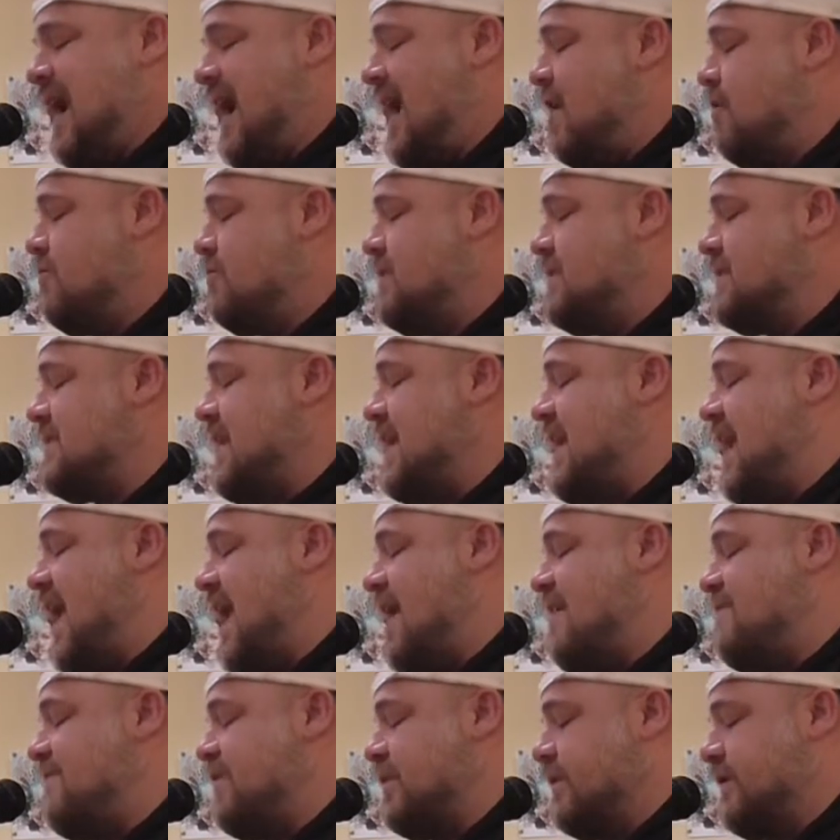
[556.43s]
How could they
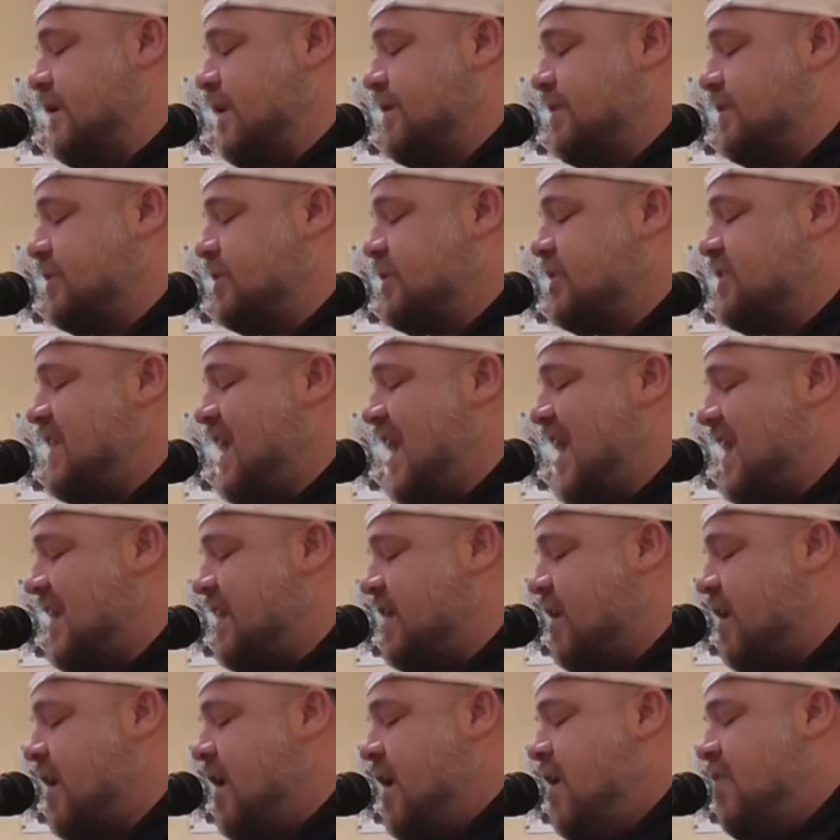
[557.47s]
ever
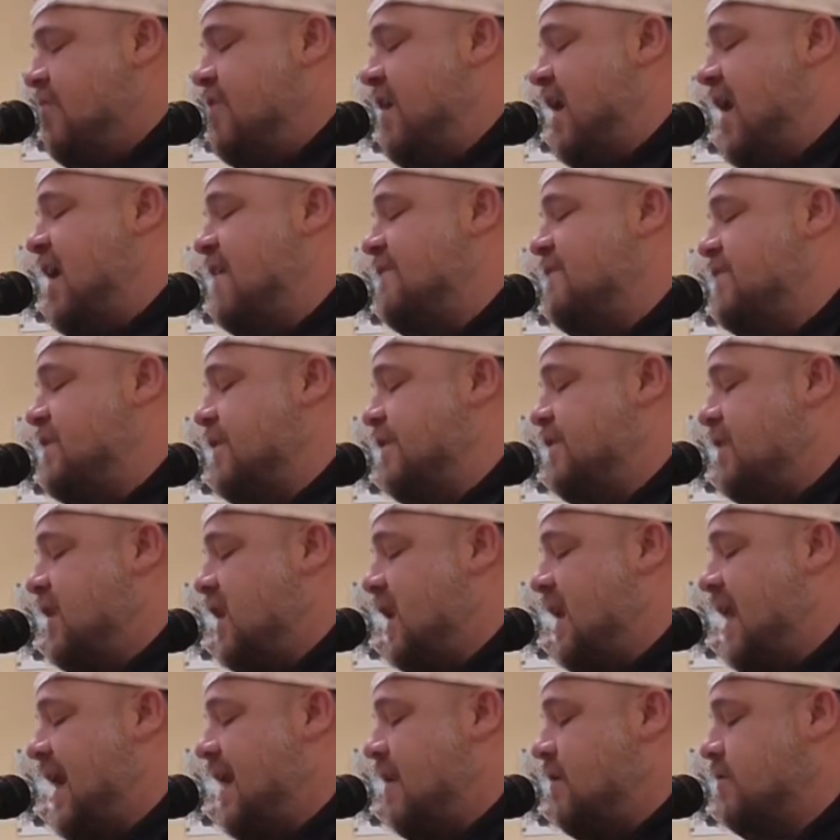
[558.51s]
understand the heft of
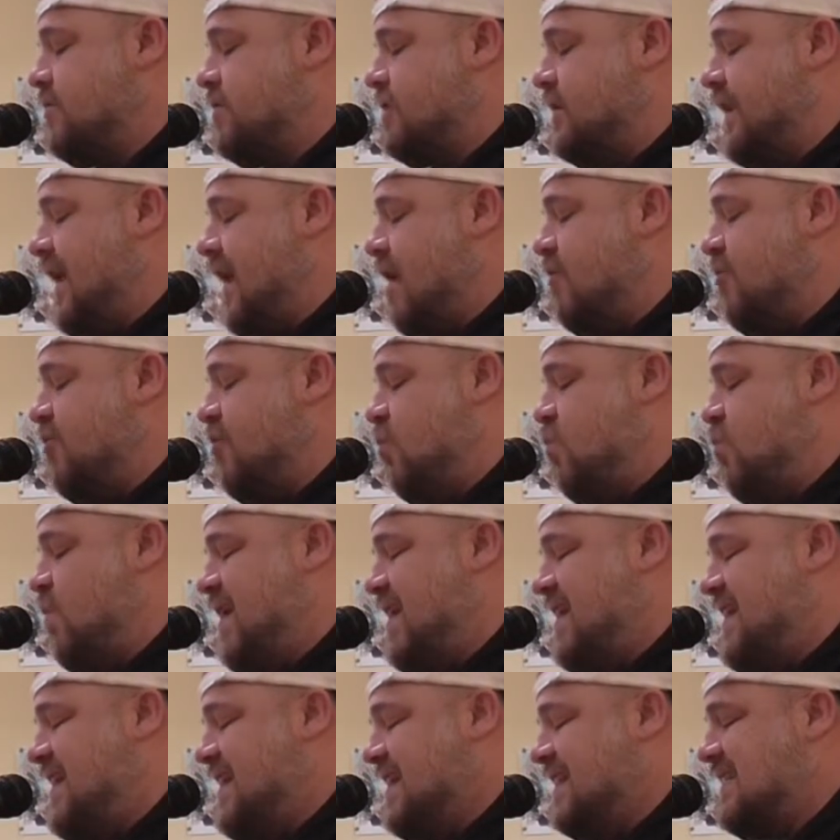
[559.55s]
clouds and how the
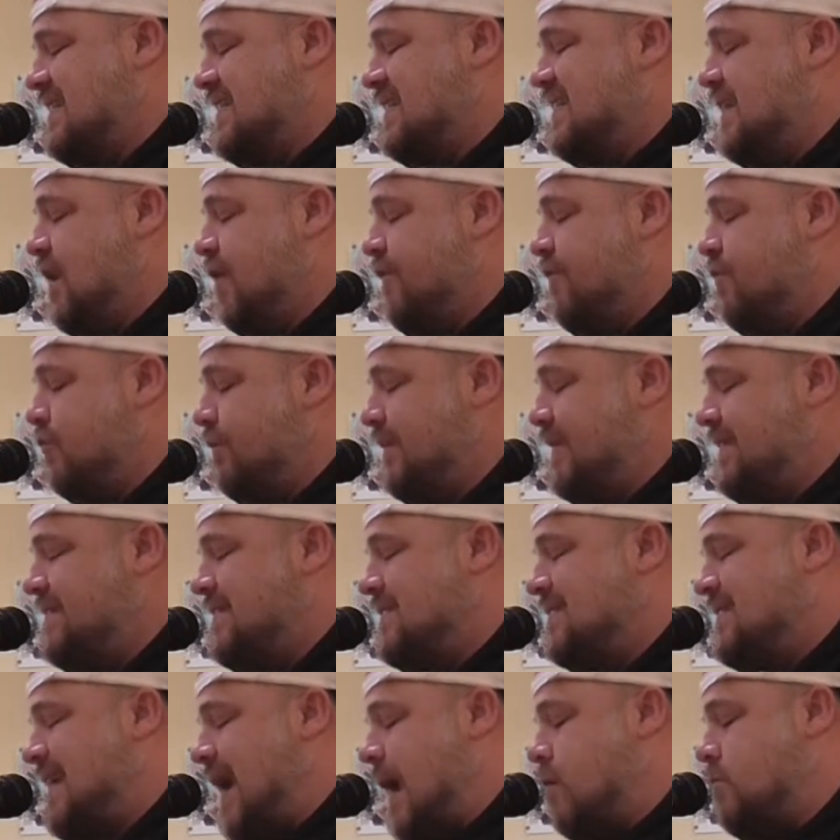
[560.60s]
wind itself
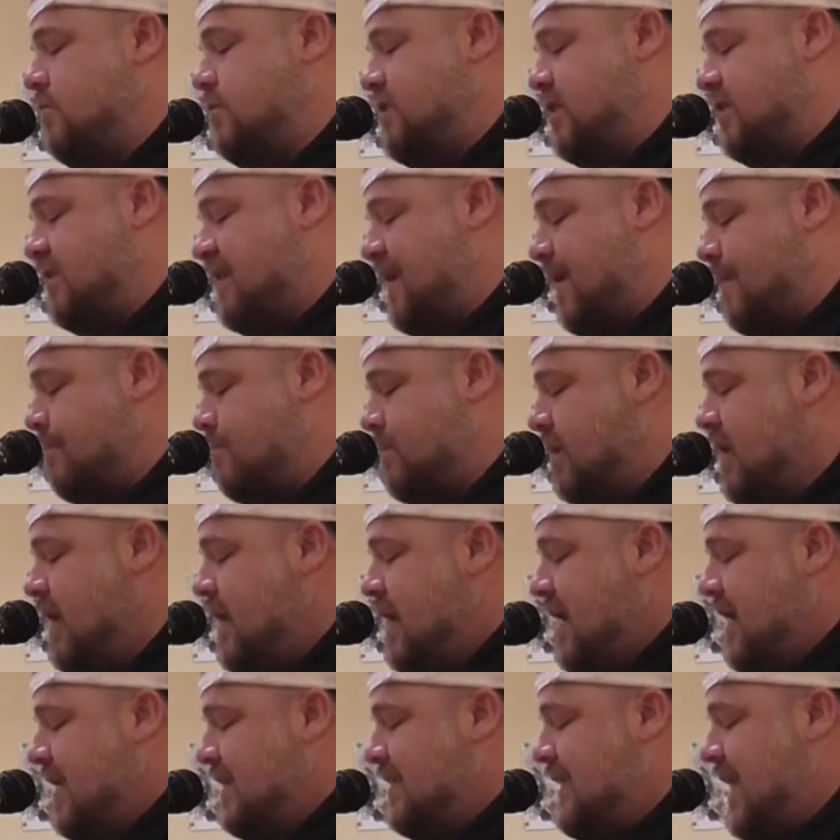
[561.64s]
reaches out to them
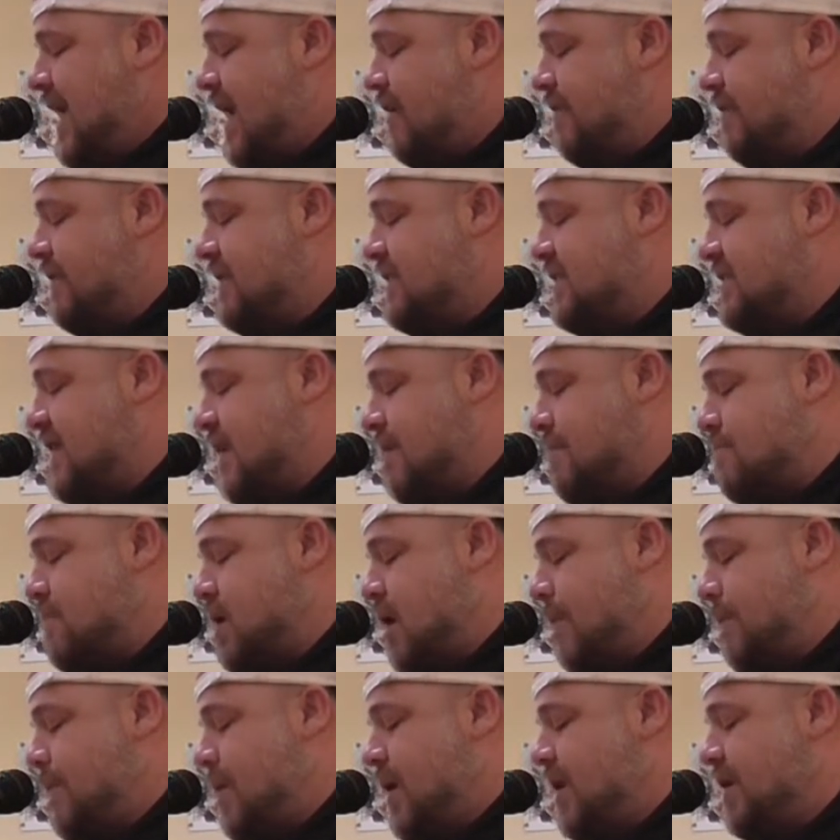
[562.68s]
and carries them
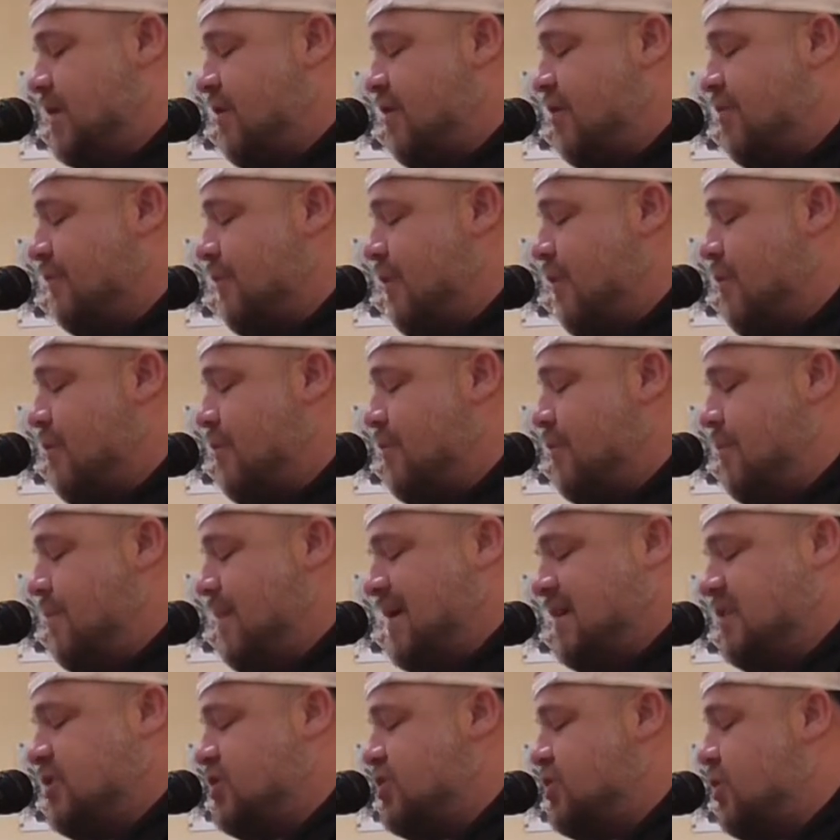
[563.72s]
upon a throne
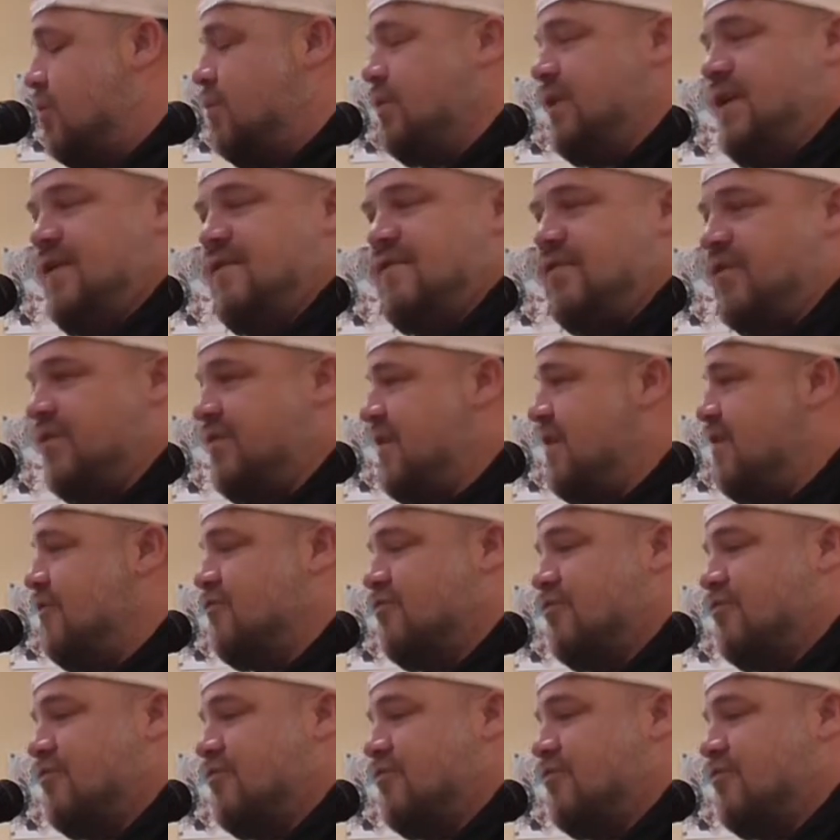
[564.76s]
made solely for their